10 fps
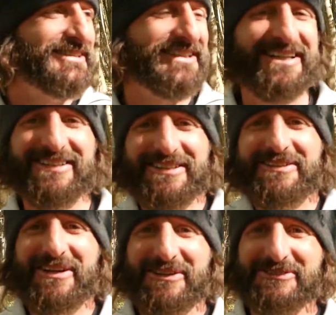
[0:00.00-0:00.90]
So
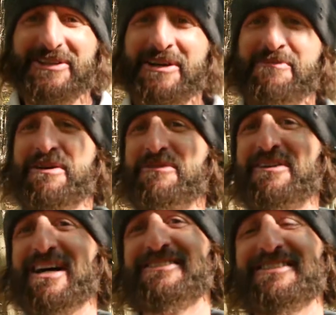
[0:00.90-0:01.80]
who knows? But
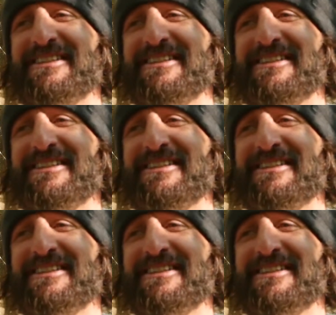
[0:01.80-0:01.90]
we're actually